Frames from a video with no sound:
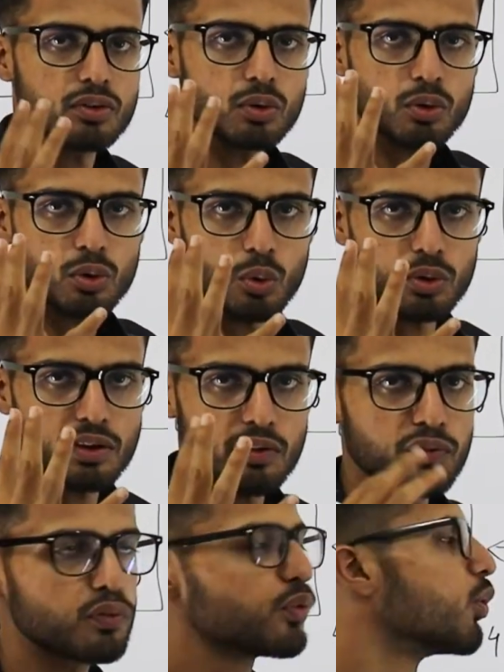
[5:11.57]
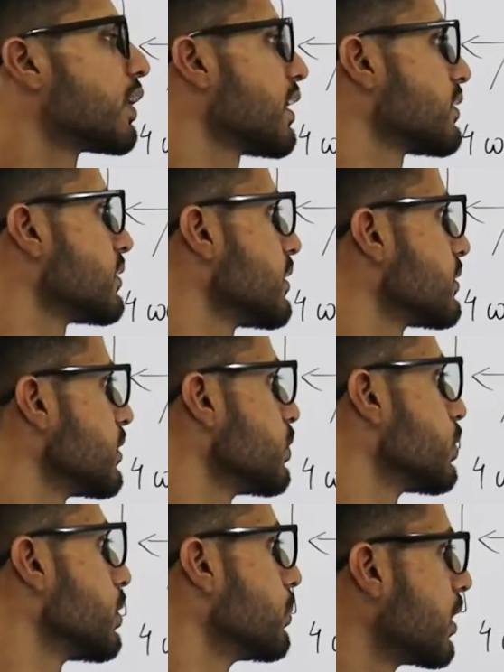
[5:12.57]
So total 4
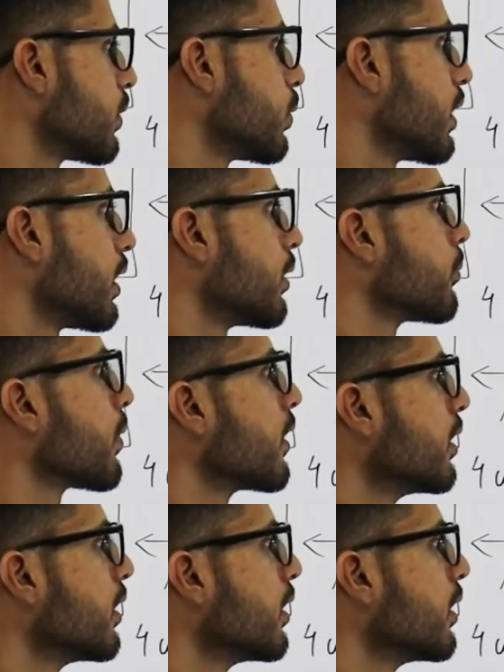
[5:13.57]
accesses will be required.